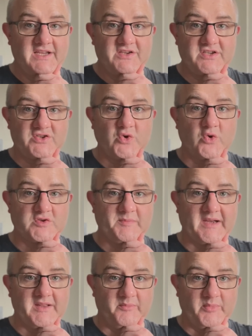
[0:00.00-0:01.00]
she talked
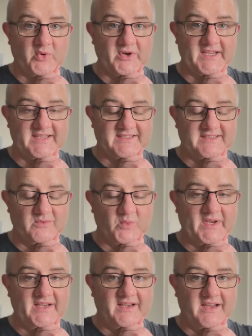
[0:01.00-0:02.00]
about the boy's
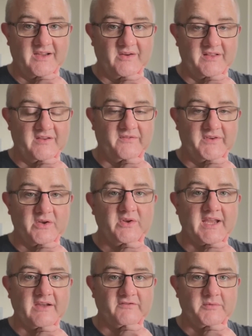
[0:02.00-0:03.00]
window and the view
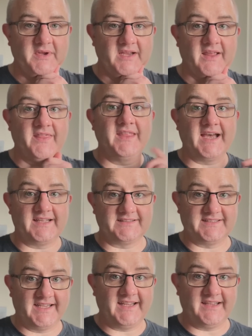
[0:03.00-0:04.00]
you get from it, and
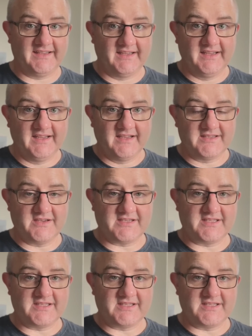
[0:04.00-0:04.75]
that's it. So it's